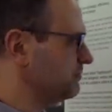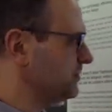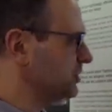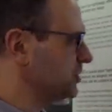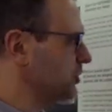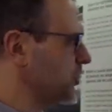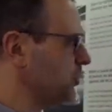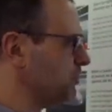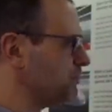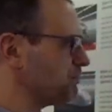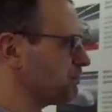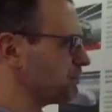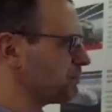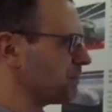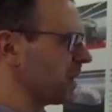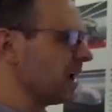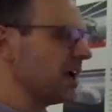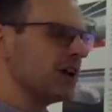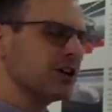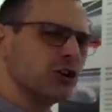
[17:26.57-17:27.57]
So
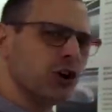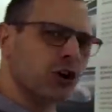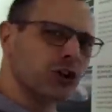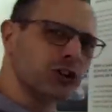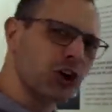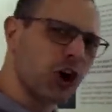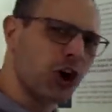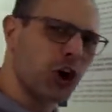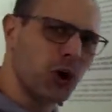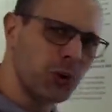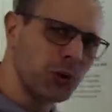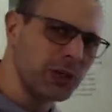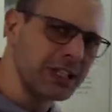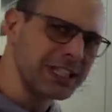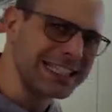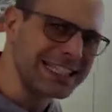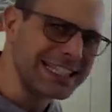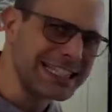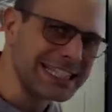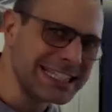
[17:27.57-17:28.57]
not only
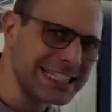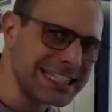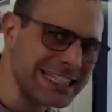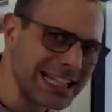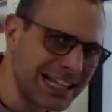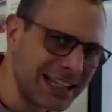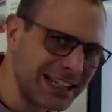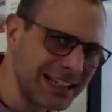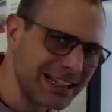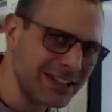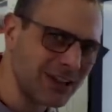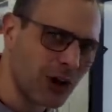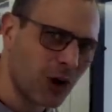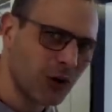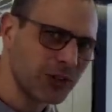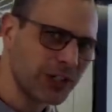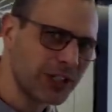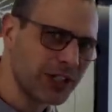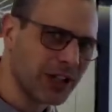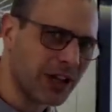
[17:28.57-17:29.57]
the design
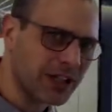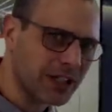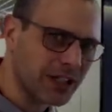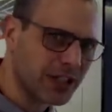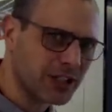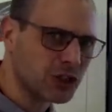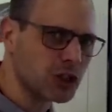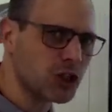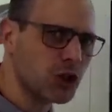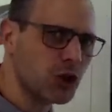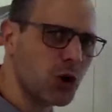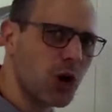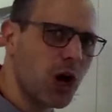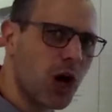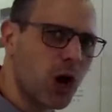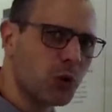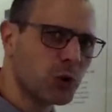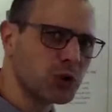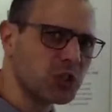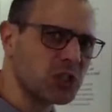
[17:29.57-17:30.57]
of the 992
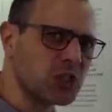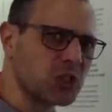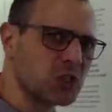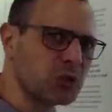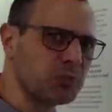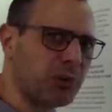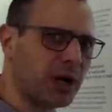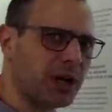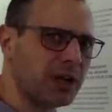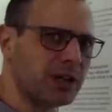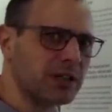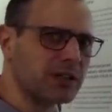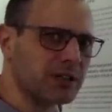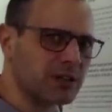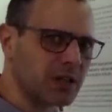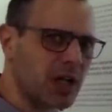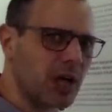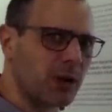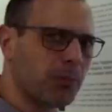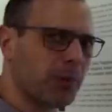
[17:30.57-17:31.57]
was
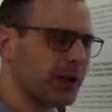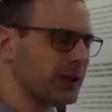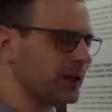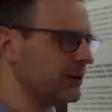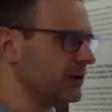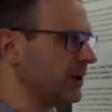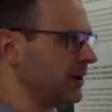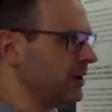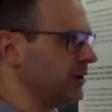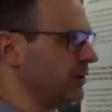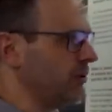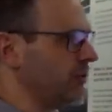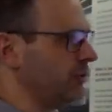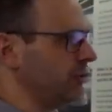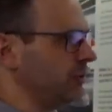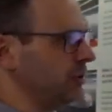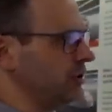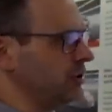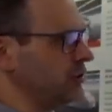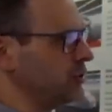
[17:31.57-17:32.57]
inspired by the
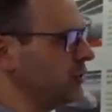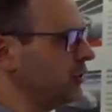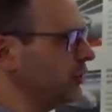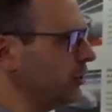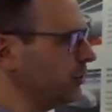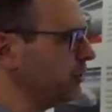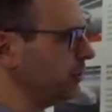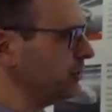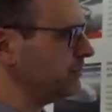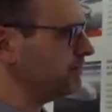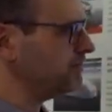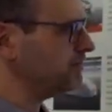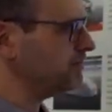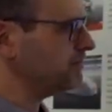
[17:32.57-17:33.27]
930 turbo.